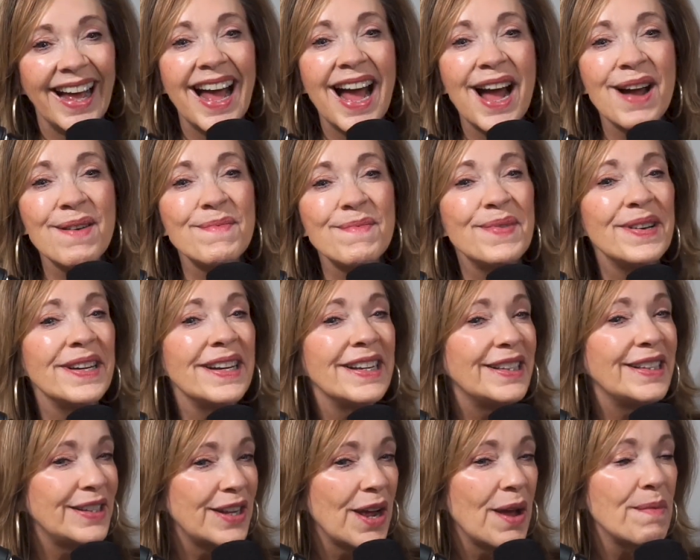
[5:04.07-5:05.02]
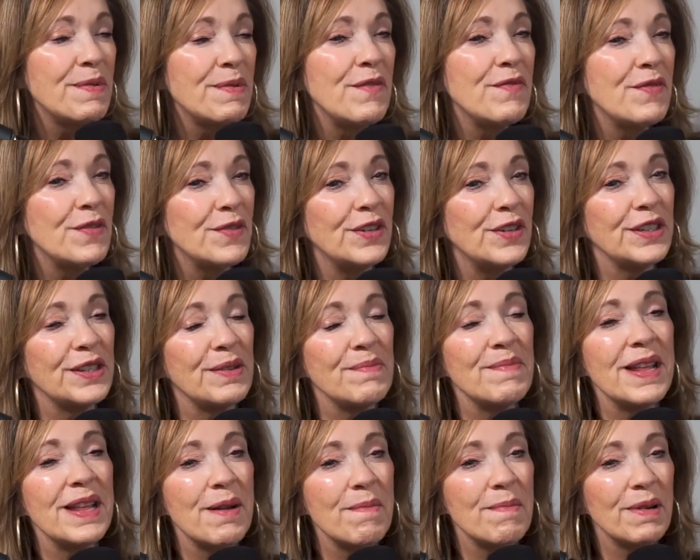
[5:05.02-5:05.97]
I'm going to stop you for just a
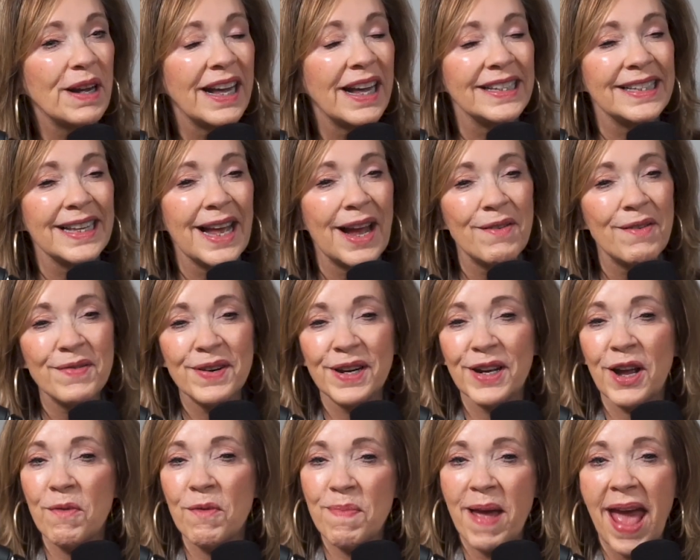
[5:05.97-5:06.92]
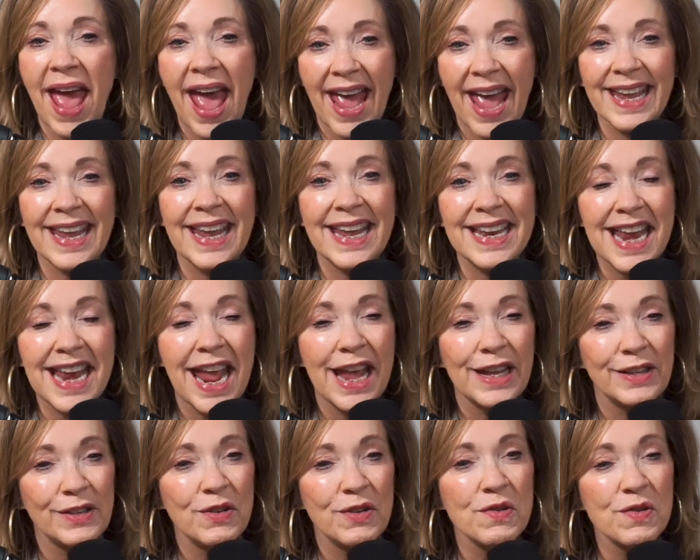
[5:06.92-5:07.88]
minute because I want to go back and
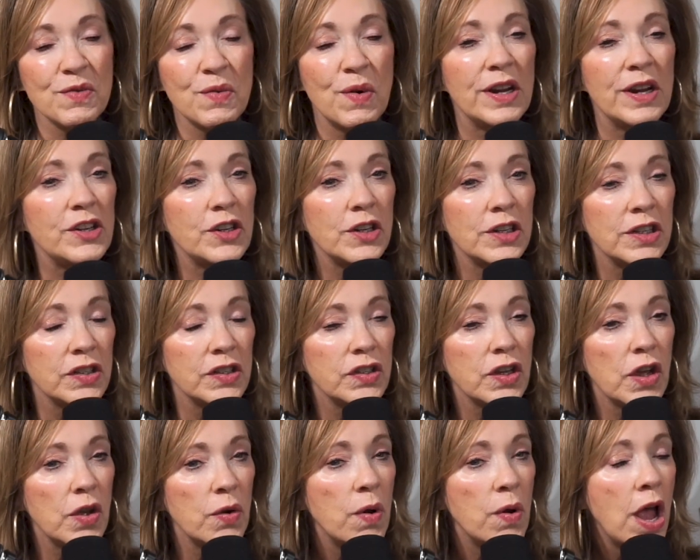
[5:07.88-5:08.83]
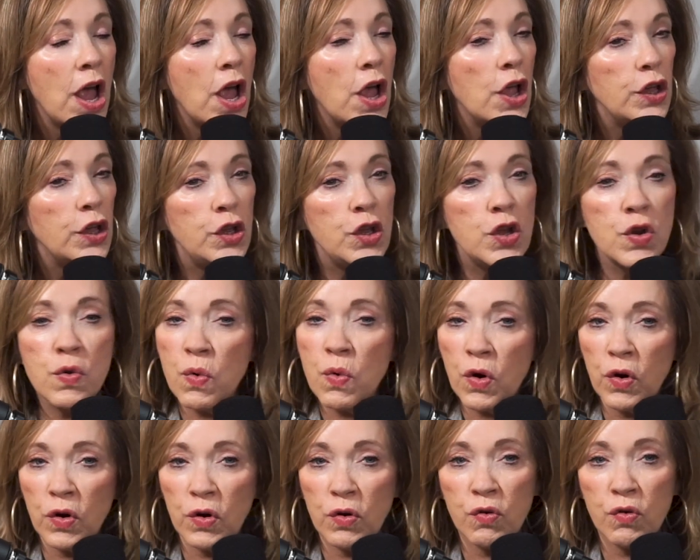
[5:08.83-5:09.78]
ask you a question. So
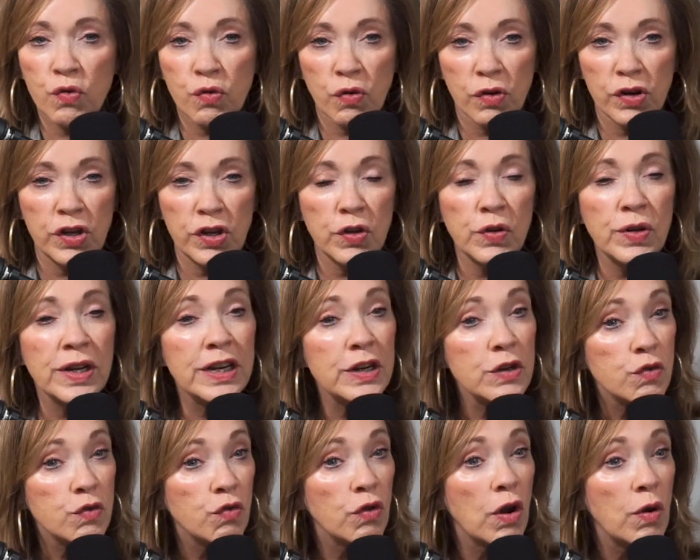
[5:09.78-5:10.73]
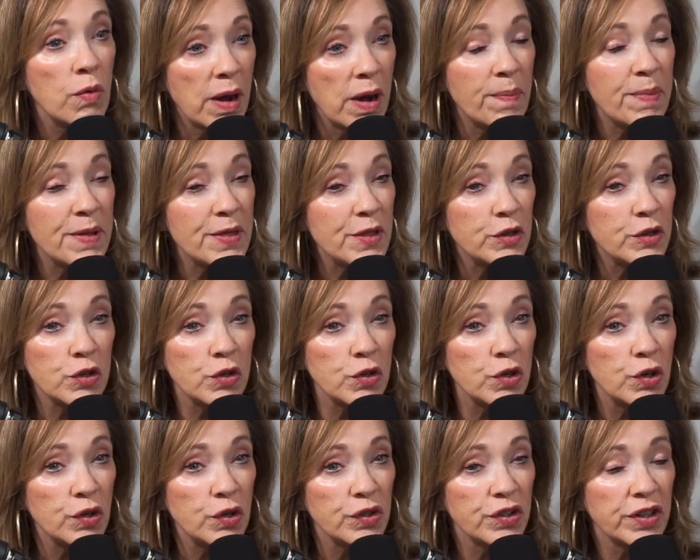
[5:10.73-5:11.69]
you didn't grow up in the
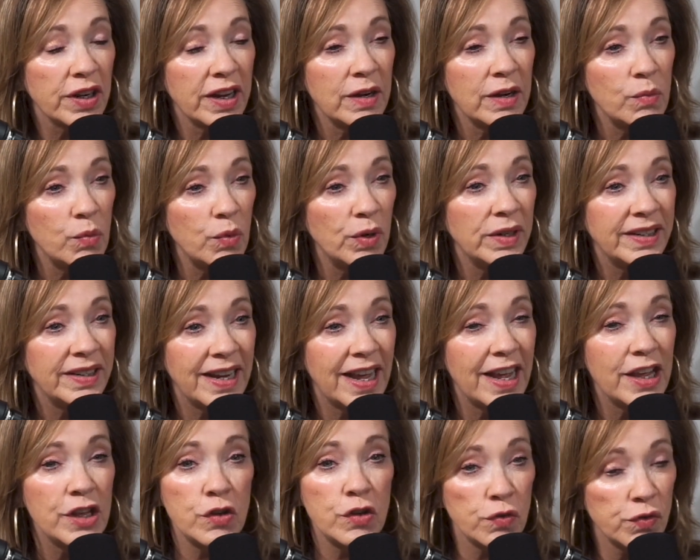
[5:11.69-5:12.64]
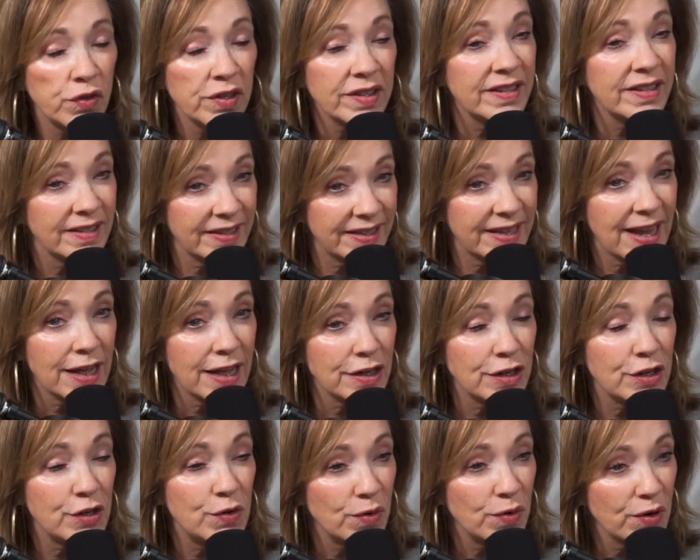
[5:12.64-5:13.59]
church and one day you just
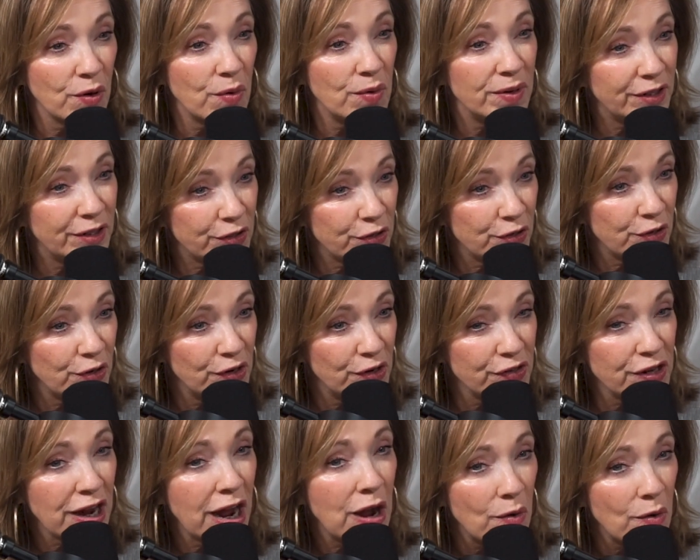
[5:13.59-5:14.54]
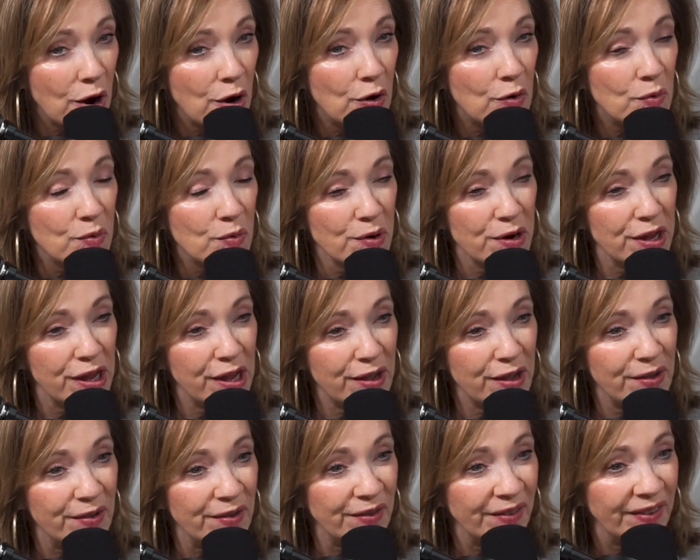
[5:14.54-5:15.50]
decided you were going to church. How old were you?